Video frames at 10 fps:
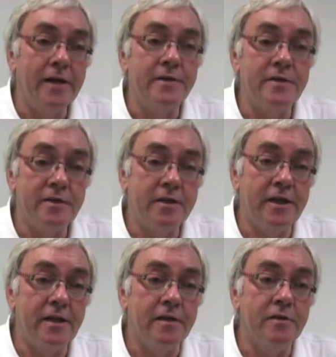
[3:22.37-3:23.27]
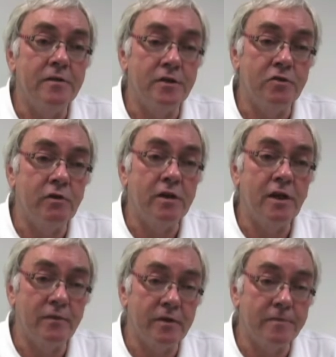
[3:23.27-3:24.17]
as a sitting district
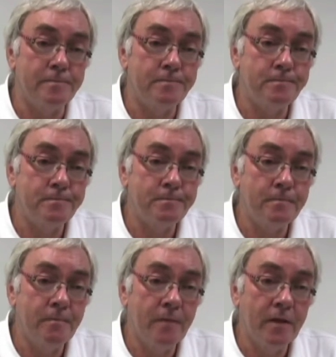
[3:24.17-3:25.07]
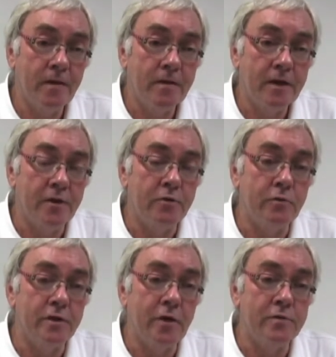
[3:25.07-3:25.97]
governor in
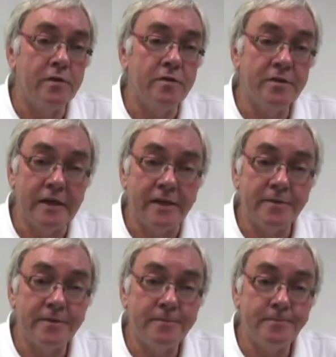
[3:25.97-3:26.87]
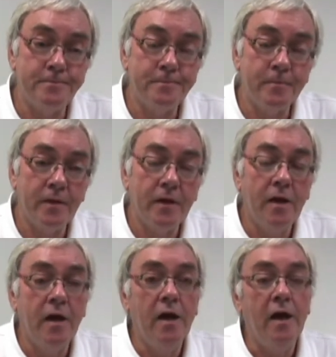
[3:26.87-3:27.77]
2006.
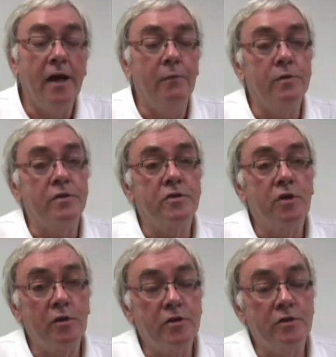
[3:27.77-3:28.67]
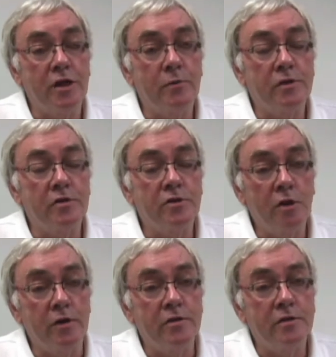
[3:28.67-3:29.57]
And it was astonishing, I was
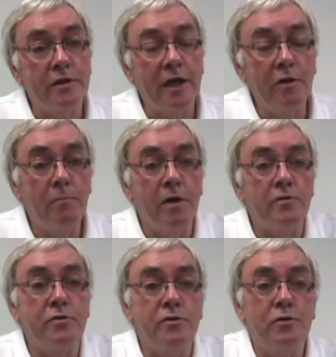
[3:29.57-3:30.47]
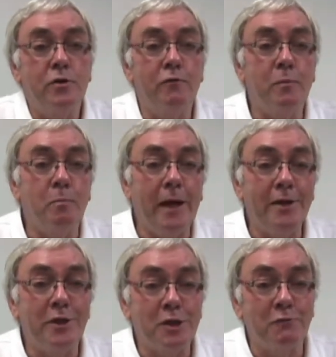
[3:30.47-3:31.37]
astonished at how much of the
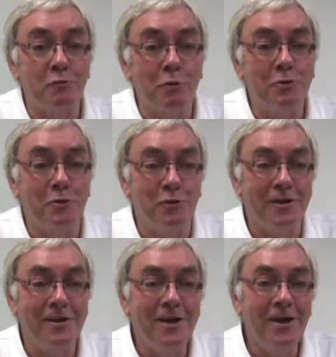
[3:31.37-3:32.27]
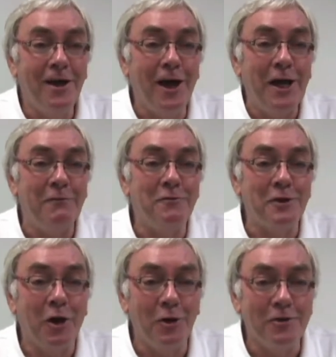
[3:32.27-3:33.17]
basics of Rotary I had
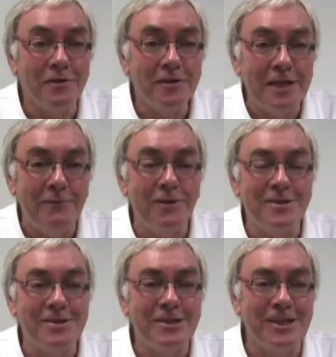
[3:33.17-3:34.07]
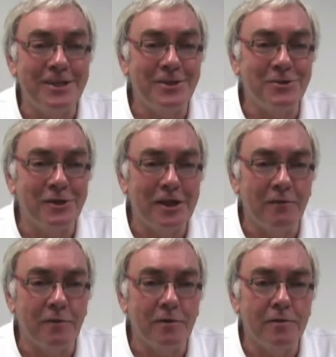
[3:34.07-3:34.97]
forgotten, even as a sitting district
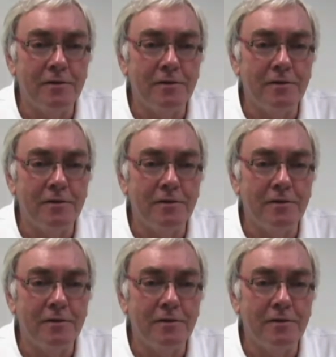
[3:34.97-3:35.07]
governor.